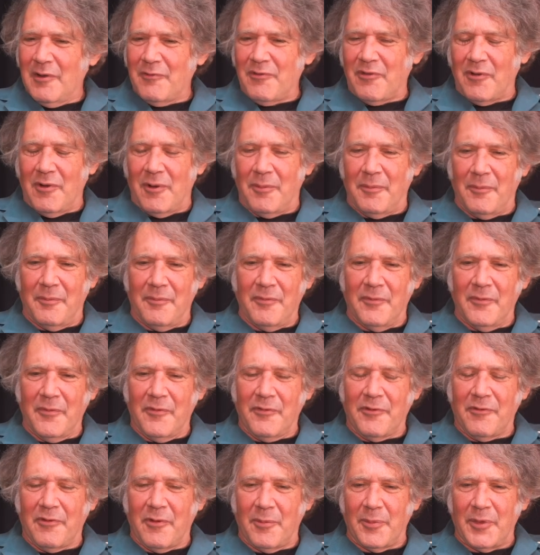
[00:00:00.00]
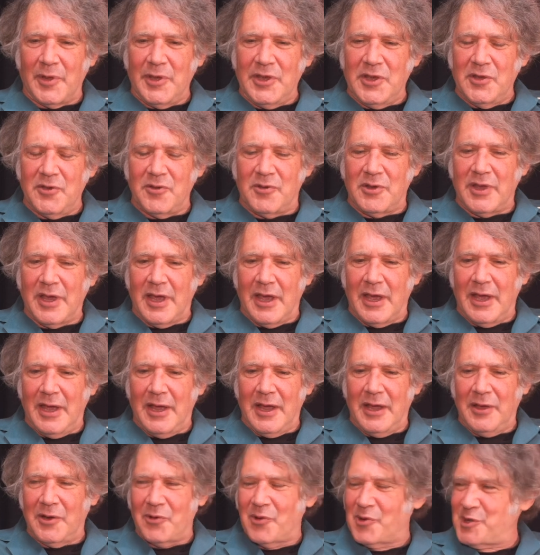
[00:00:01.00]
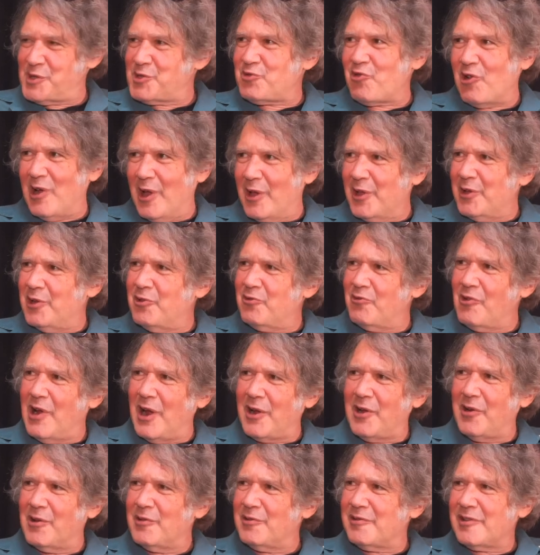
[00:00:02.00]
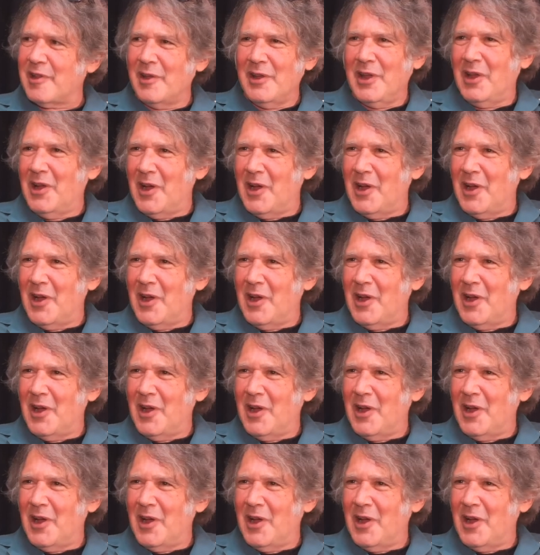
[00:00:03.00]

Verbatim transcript: from from the UK and Australian records.